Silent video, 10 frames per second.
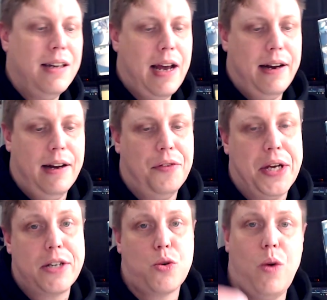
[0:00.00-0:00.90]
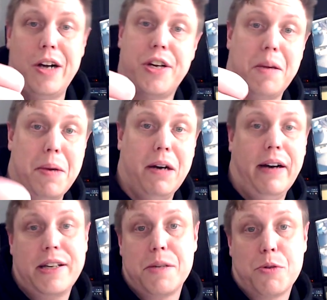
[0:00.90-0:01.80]
And thanks for watching. Give me a
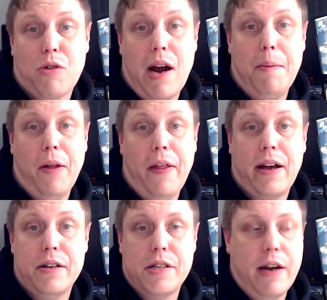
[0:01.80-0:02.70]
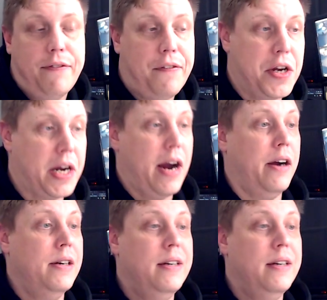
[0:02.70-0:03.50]
like, subscribe, all that kind of stuff if you care.